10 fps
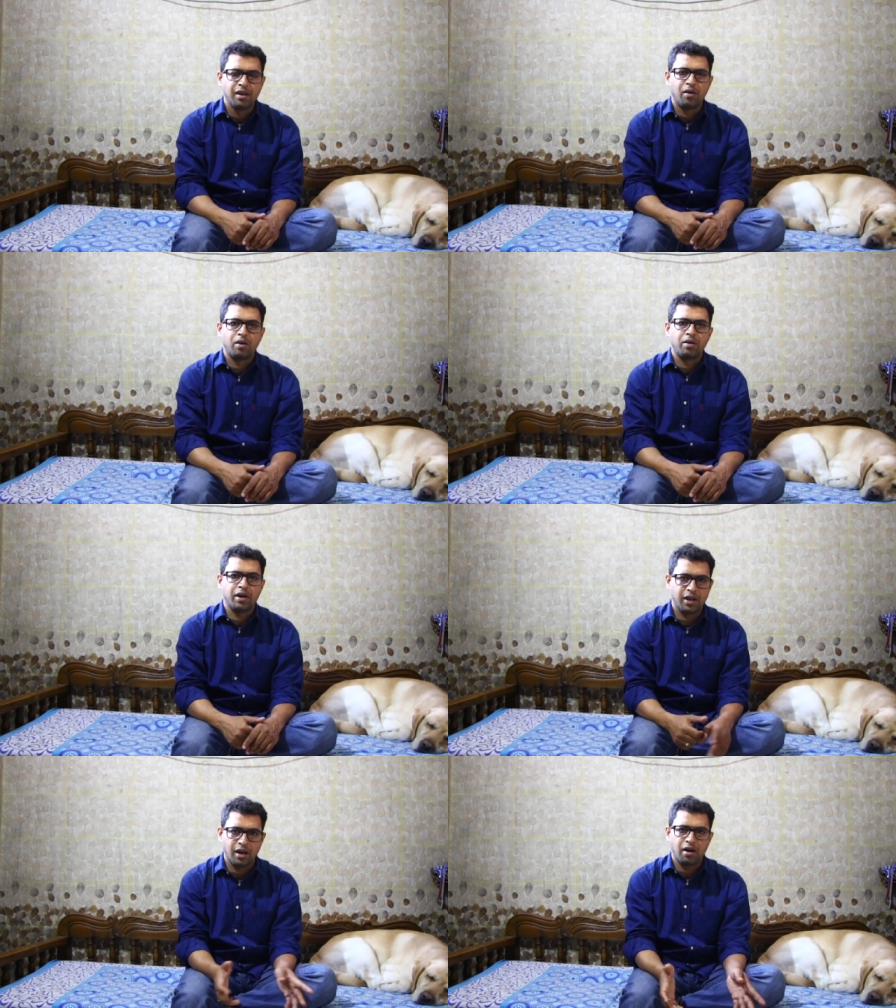Or
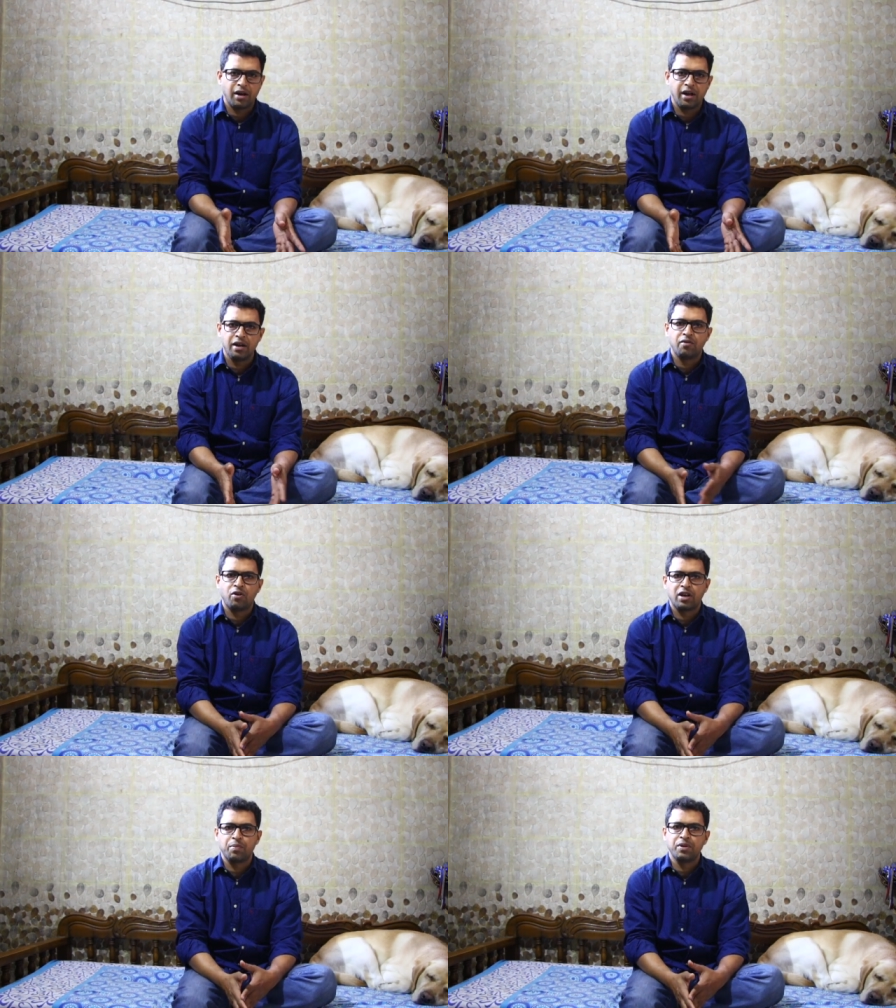in our area,
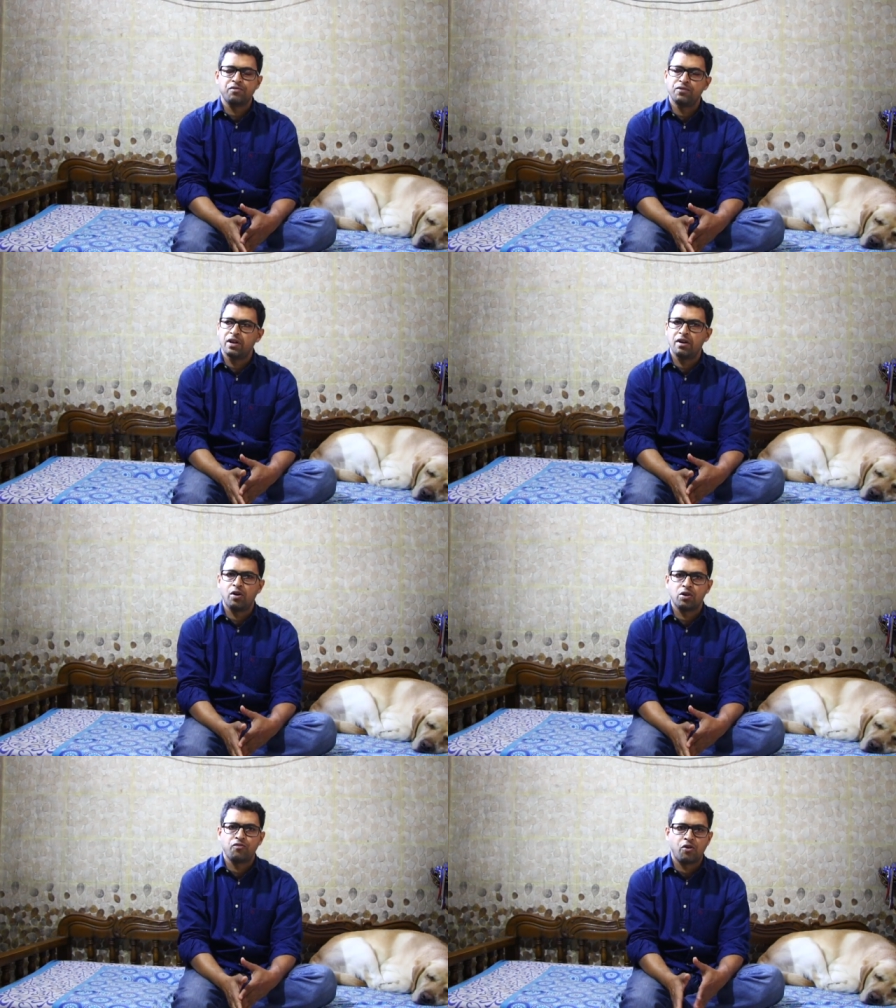what happens, there are a
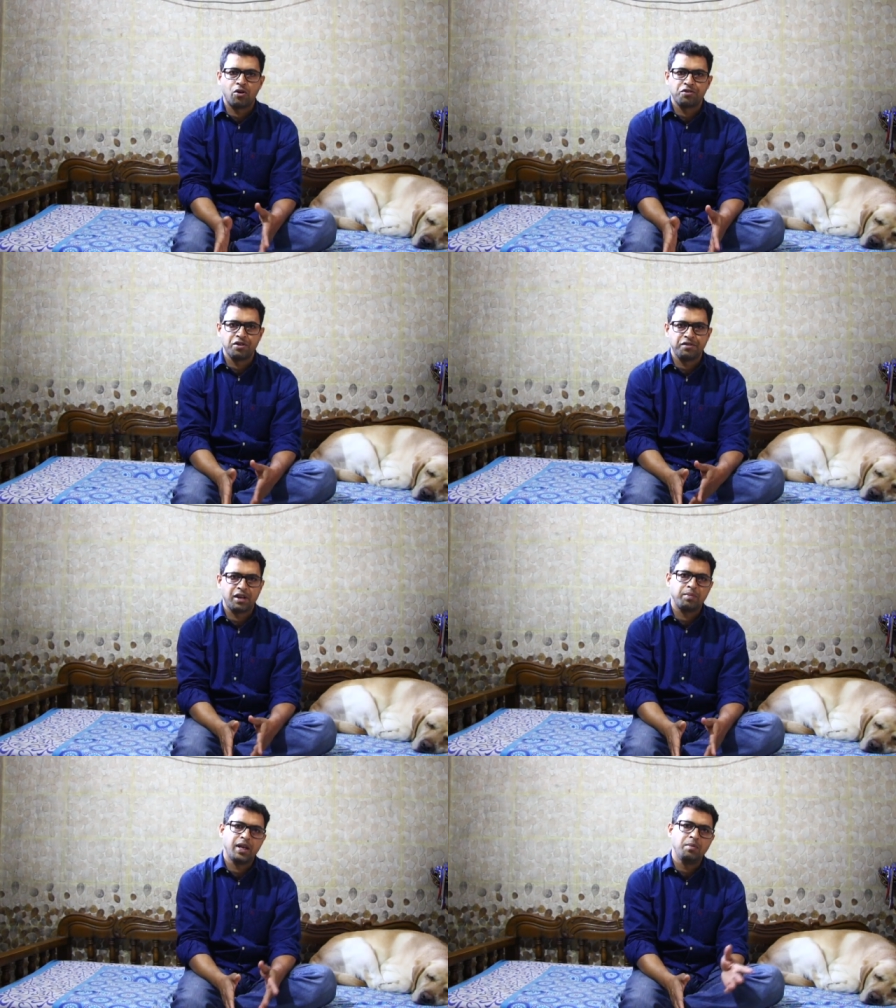lot of horses
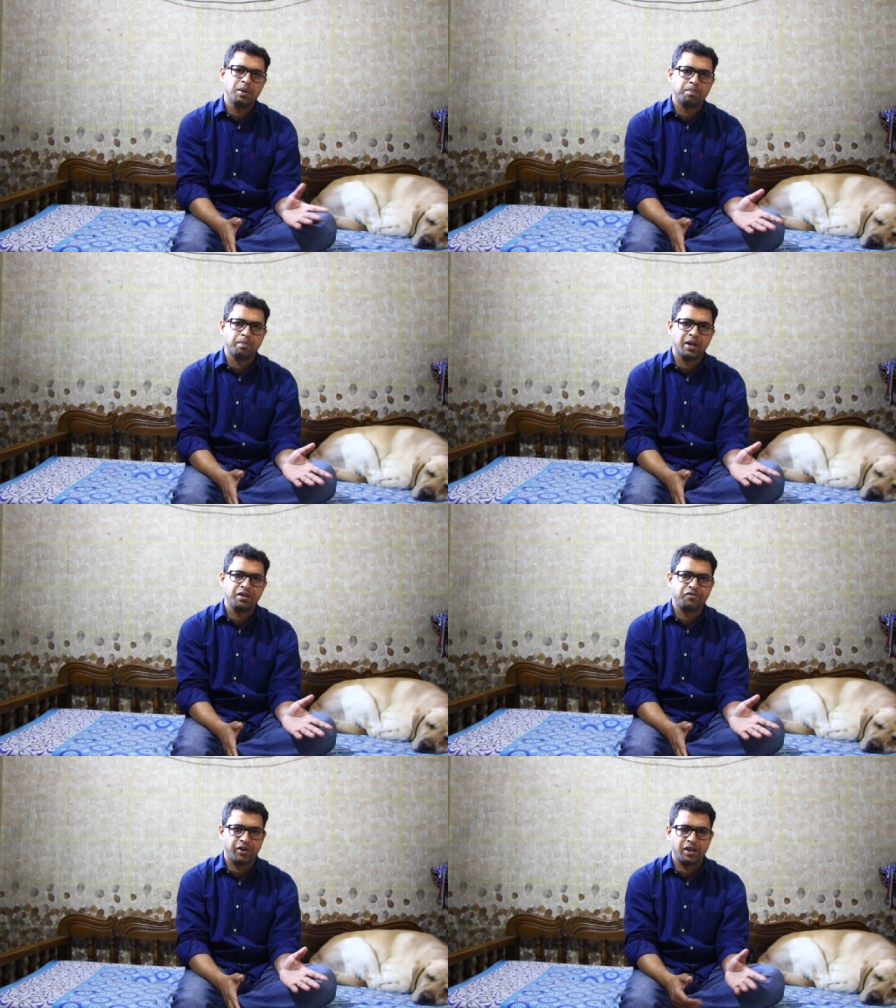and many
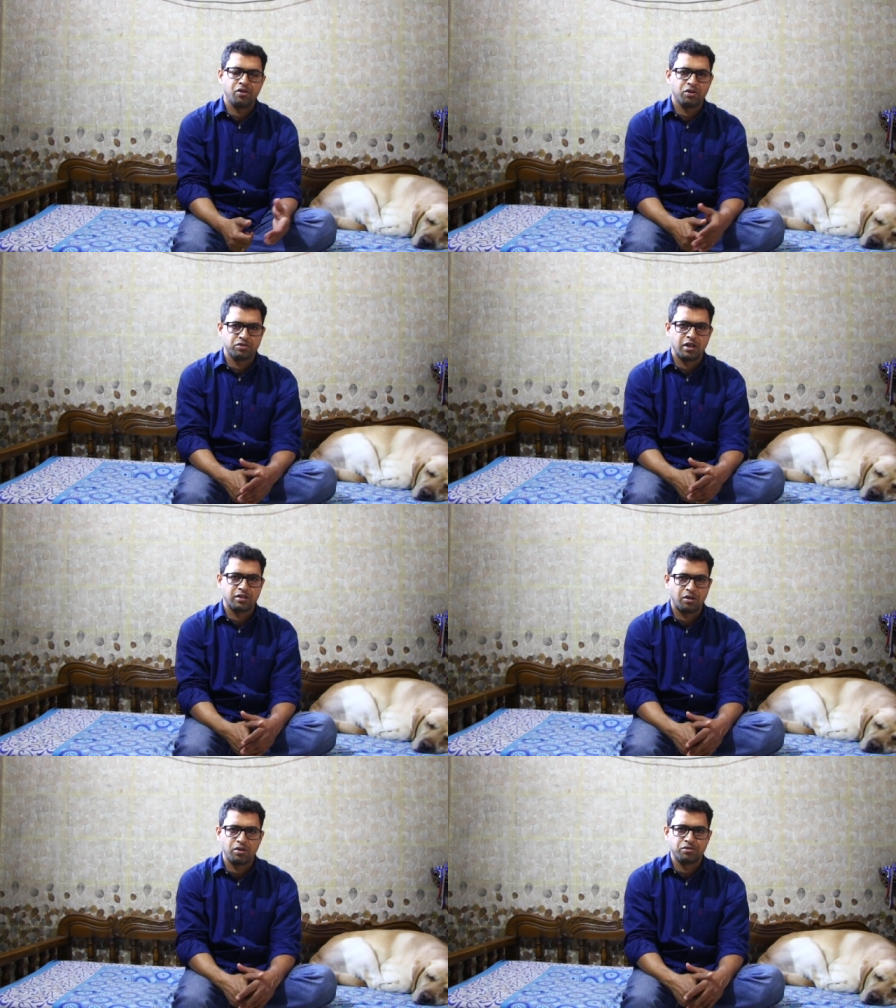stray dogs are
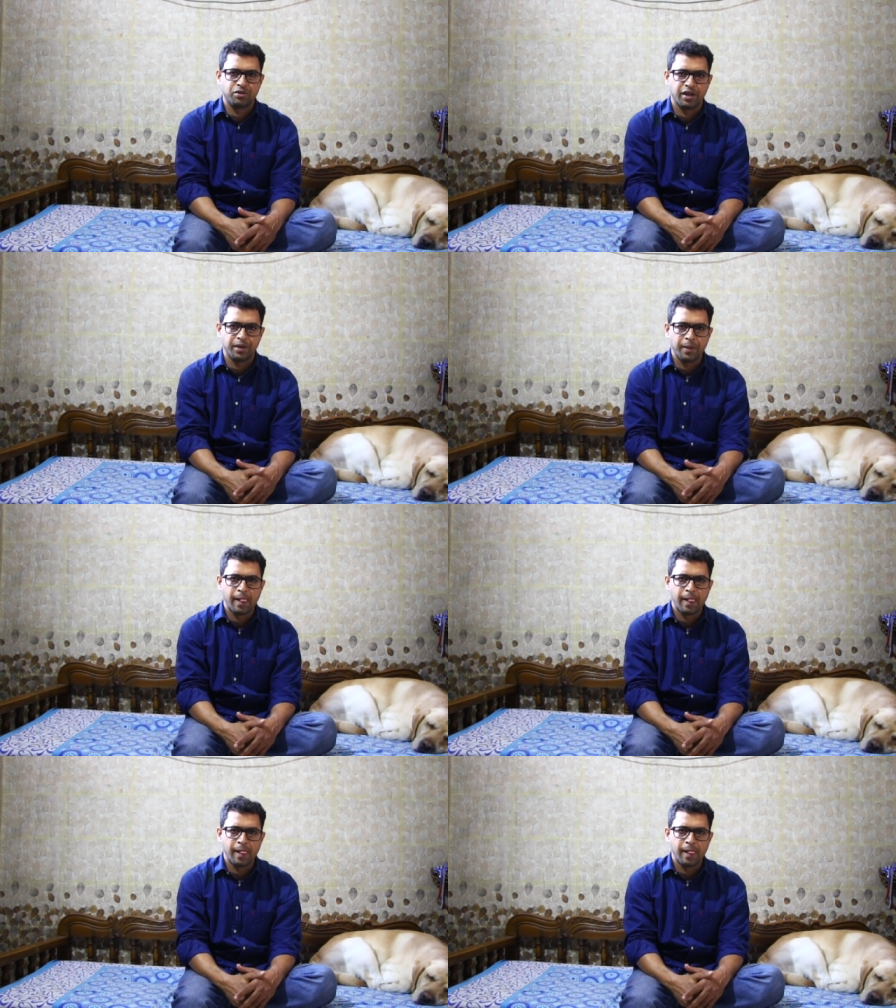also there.